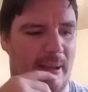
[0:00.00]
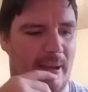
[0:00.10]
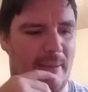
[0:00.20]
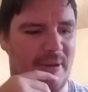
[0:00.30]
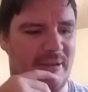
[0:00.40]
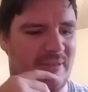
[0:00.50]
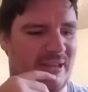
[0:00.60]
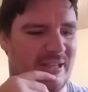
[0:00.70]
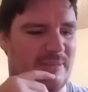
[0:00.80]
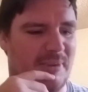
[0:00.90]
I believe
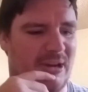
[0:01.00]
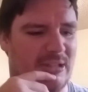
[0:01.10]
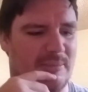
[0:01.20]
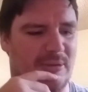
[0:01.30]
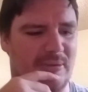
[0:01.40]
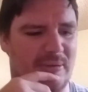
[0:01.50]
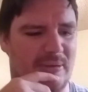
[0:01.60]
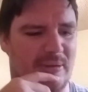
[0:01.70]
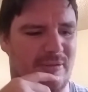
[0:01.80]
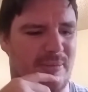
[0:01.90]
that it's possible
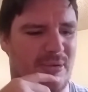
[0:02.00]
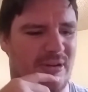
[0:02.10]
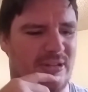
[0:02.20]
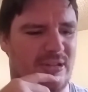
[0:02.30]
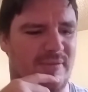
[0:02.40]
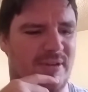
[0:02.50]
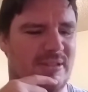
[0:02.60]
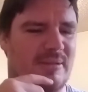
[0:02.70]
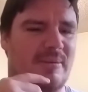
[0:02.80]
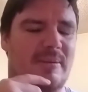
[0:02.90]
to reboot a
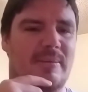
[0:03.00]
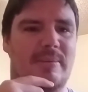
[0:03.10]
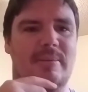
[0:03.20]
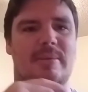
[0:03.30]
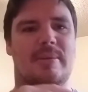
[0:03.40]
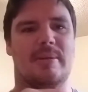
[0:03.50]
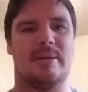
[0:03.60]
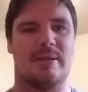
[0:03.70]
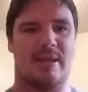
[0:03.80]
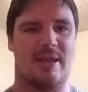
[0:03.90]
universe
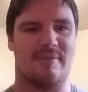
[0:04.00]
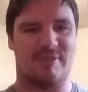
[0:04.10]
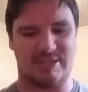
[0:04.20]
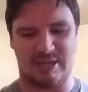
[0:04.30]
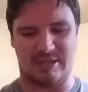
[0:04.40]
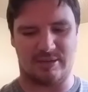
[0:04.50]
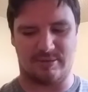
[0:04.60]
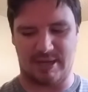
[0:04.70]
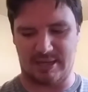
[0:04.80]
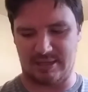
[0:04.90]
if it's done
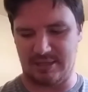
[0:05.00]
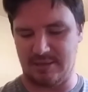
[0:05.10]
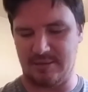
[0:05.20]
correctly.